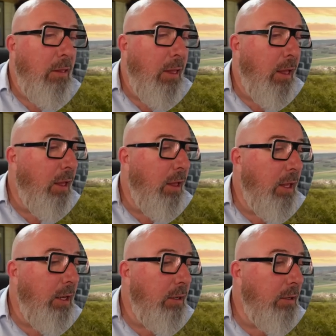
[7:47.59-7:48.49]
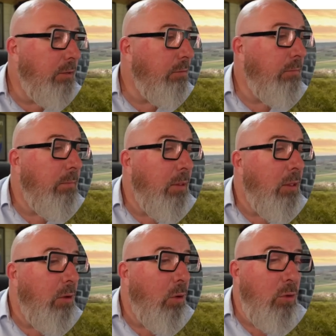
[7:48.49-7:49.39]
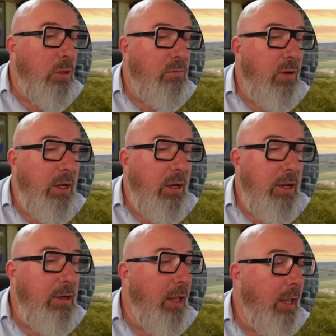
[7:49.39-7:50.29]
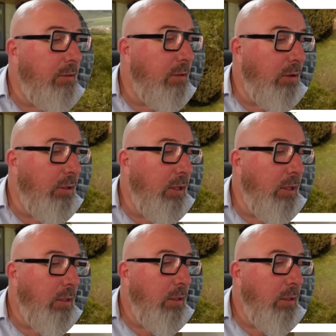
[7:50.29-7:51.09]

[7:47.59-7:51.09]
And all looks very clean and tidy.